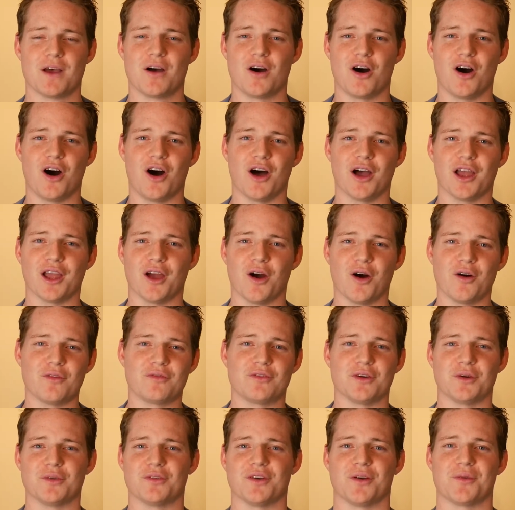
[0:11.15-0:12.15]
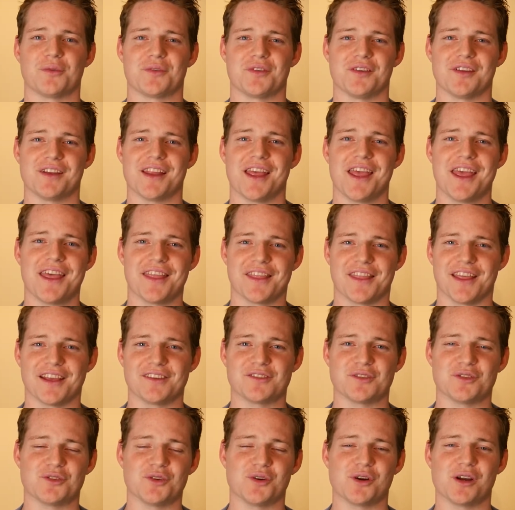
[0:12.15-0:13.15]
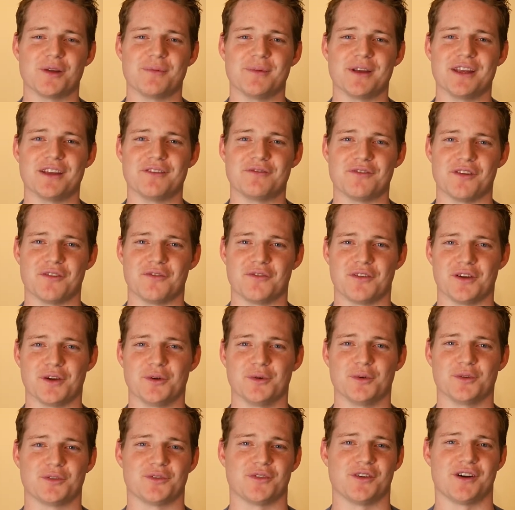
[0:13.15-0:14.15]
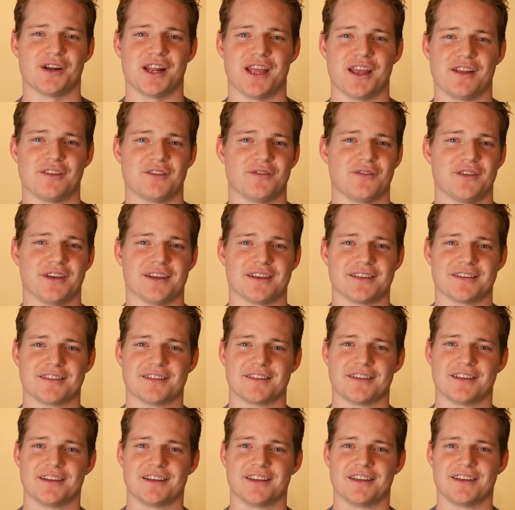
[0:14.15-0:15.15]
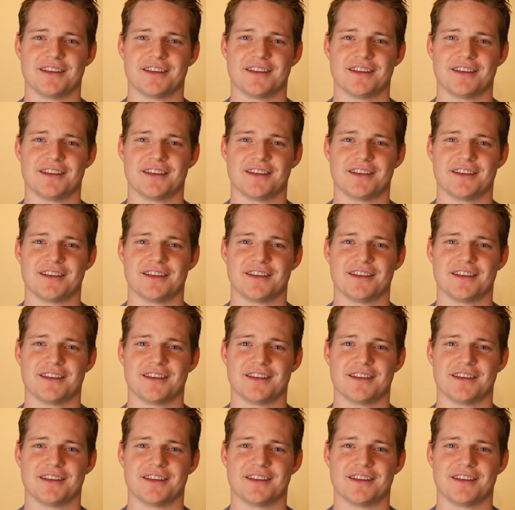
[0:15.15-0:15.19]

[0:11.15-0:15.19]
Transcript: Hi, I'm Phil Thompson. Thanks for joining me for Phil's Finance Fix.